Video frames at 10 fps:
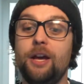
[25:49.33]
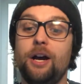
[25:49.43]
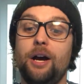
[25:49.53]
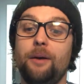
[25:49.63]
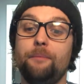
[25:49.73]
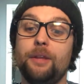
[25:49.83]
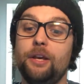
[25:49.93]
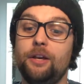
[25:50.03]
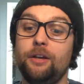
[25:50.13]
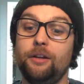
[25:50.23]

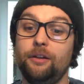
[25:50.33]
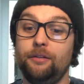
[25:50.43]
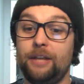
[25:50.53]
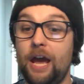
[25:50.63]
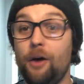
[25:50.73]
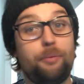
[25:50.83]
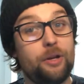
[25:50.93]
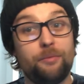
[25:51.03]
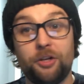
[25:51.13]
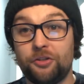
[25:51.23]
Now
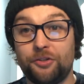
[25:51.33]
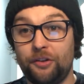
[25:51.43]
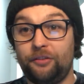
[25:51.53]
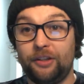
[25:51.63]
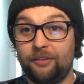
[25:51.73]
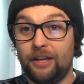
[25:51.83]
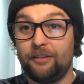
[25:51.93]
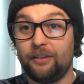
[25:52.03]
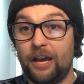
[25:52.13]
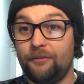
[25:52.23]
pretty much there's only 6
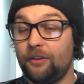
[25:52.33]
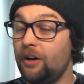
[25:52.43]
days left